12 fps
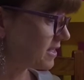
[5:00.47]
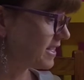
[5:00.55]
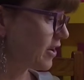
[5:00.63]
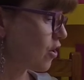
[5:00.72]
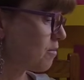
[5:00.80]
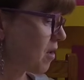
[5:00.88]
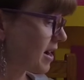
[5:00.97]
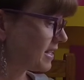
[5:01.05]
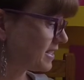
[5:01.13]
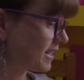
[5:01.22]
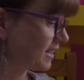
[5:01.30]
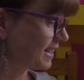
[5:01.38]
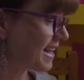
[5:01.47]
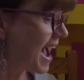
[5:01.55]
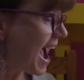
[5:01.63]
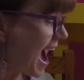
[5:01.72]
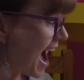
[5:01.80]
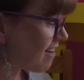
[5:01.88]
said Hermione suddenly.
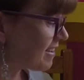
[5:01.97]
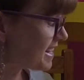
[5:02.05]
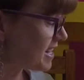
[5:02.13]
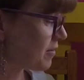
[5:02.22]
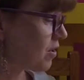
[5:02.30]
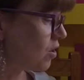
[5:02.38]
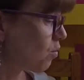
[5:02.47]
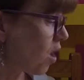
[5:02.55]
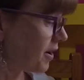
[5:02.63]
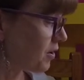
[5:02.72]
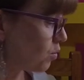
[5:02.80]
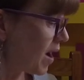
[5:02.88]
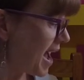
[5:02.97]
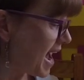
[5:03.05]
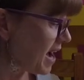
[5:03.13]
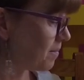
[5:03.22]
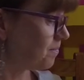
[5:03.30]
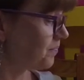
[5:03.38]
Harry! What?
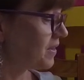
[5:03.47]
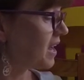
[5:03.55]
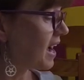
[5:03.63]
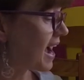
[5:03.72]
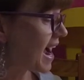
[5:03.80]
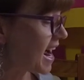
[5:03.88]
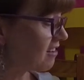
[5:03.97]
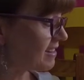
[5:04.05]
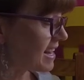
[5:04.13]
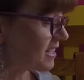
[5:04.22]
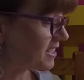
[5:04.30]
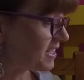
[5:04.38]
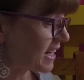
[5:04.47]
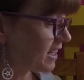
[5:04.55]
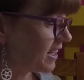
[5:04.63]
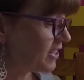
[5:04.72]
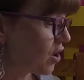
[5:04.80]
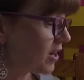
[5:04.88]
Where? Harry had
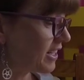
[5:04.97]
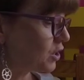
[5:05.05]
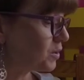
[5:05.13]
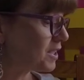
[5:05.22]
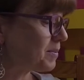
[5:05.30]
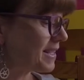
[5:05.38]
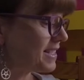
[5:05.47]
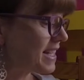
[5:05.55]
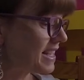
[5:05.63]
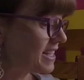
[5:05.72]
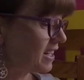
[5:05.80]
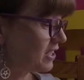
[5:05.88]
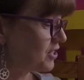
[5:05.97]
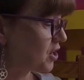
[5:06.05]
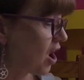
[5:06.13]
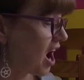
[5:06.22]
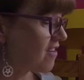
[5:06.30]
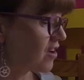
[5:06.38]
suddenly gone into a spectacular
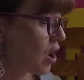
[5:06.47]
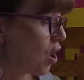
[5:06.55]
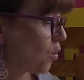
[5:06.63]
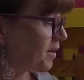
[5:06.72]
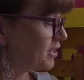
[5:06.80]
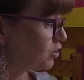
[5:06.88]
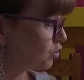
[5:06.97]
dive, which